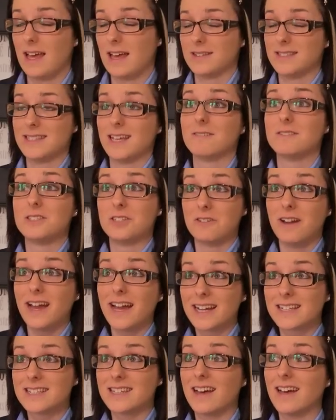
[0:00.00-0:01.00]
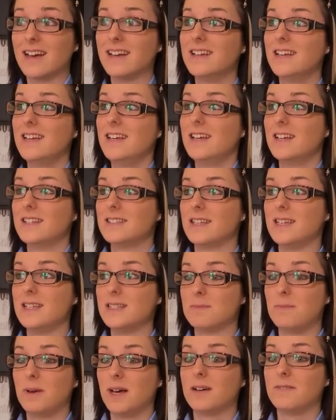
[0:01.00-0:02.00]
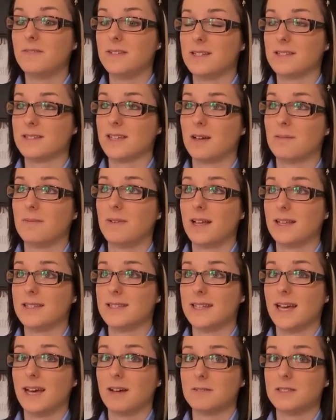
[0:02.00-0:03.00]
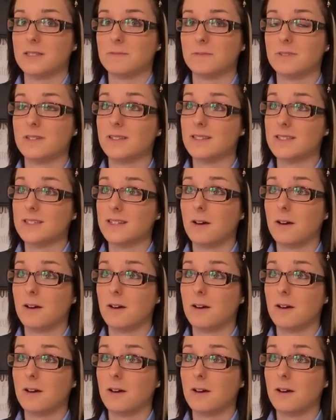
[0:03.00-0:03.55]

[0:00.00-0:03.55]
a sales director, so he's a perfect example as to how someone can